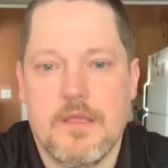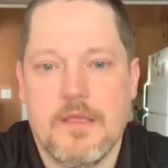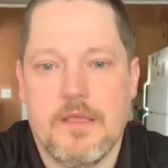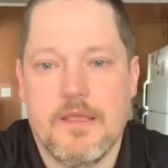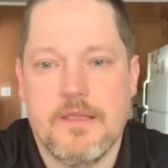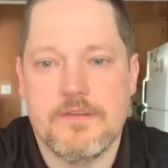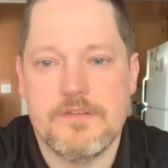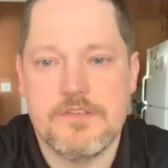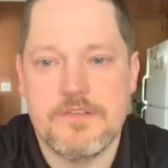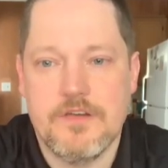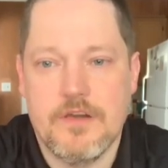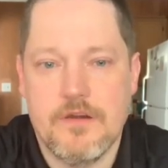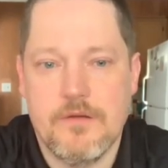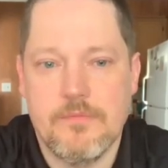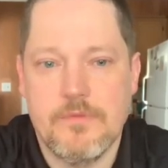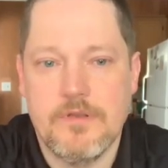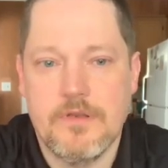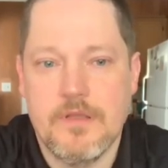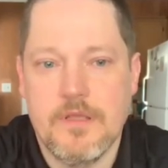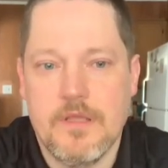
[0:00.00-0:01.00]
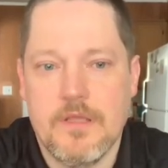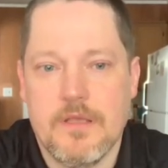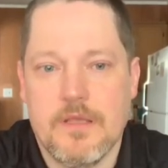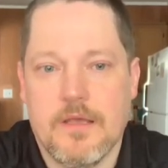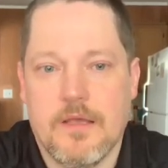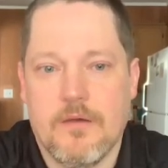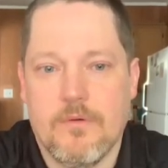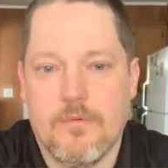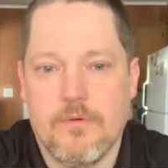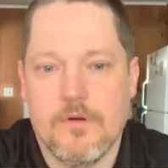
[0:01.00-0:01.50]
As chairman,
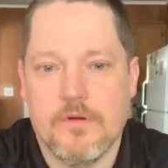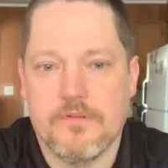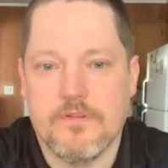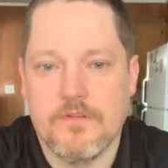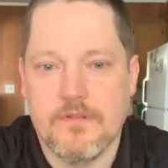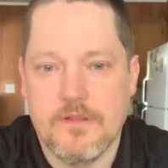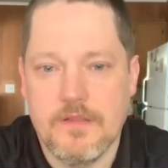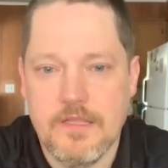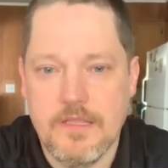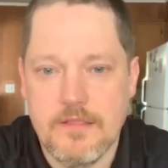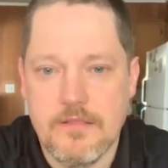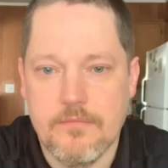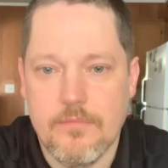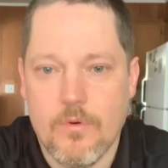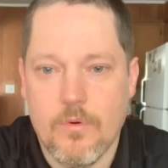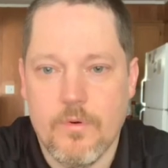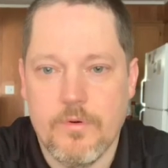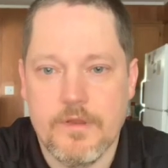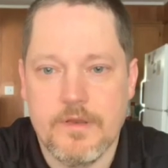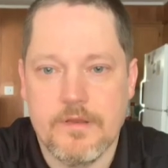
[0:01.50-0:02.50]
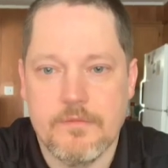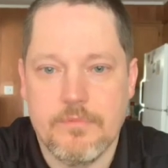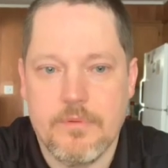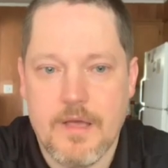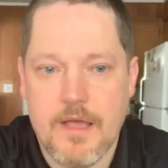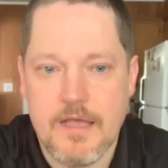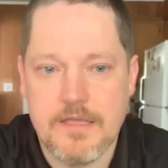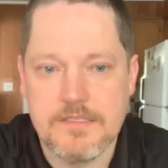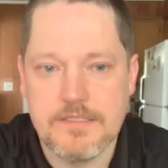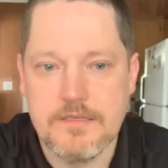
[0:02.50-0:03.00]
I'll work to lead the board in a
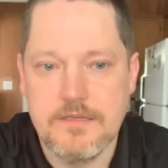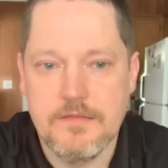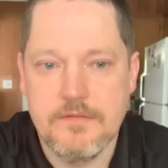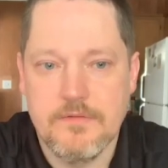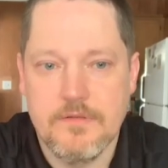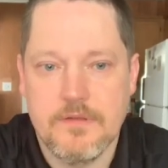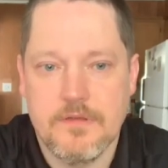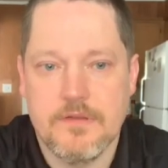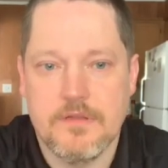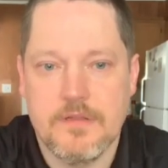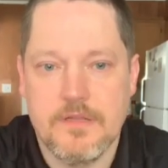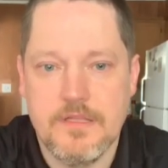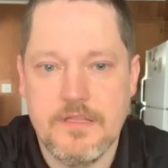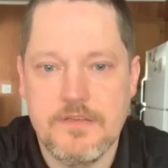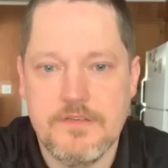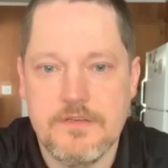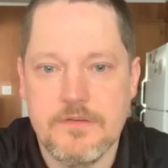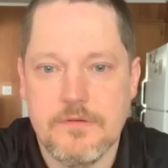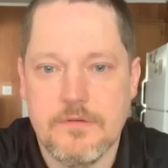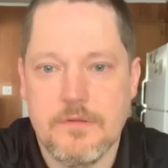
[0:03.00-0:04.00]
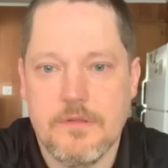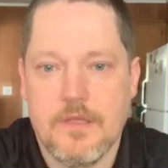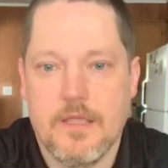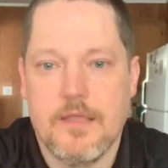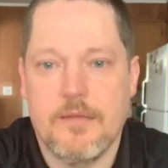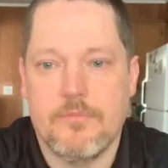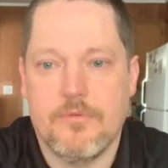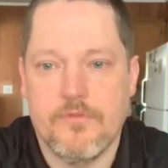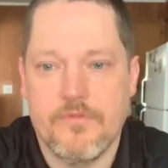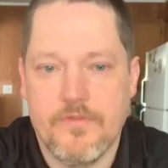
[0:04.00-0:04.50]
positive, collegial,
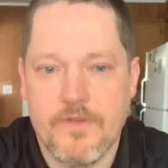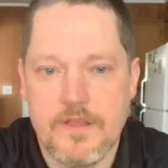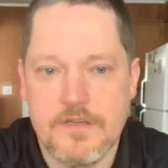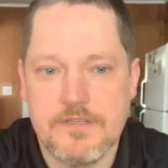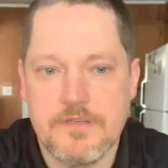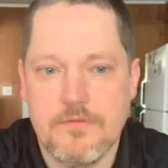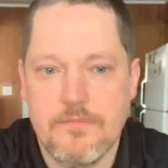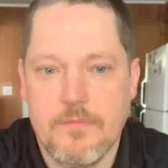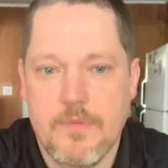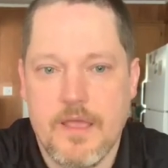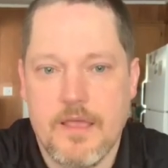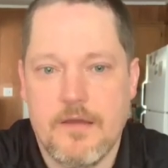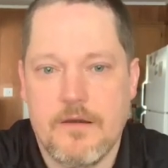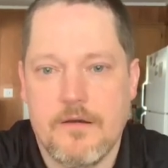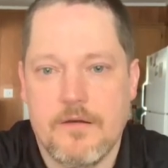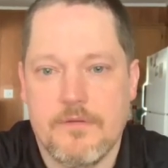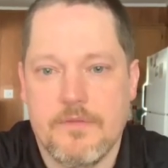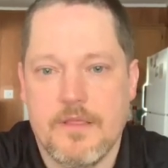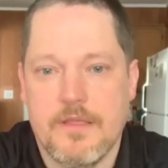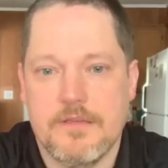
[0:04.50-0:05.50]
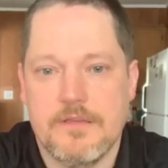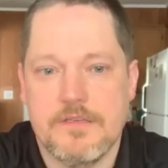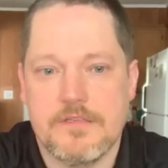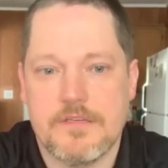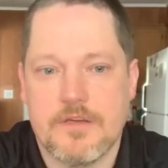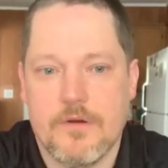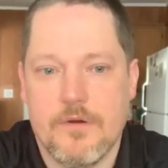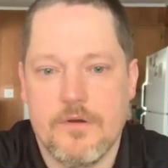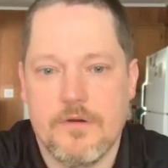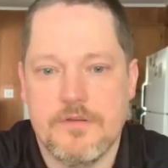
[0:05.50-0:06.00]
and professional manner that
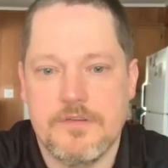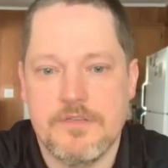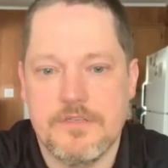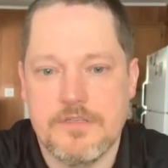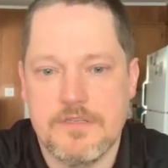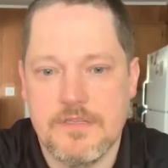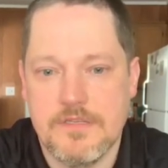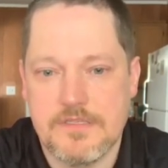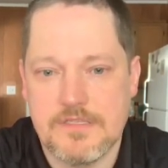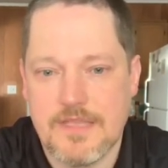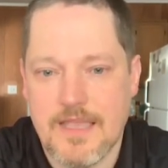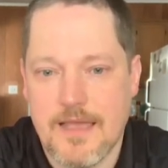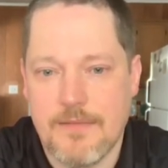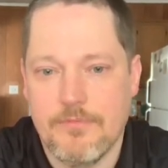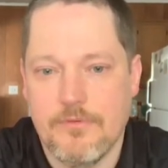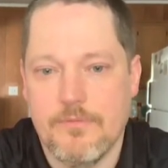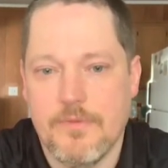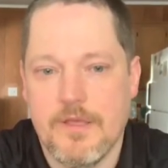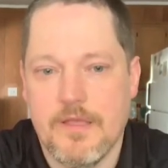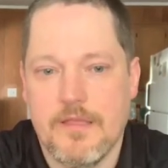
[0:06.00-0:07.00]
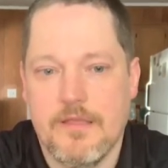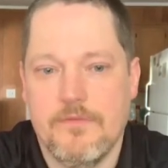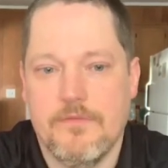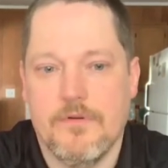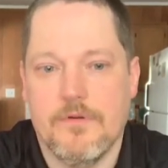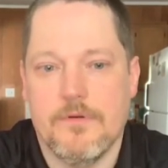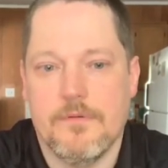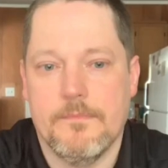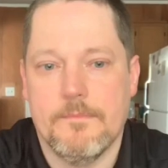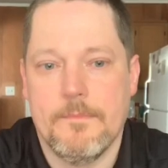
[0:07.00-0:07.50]
discourages this type of
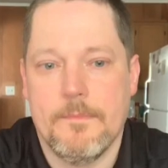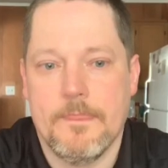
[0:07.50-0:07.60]
behavior.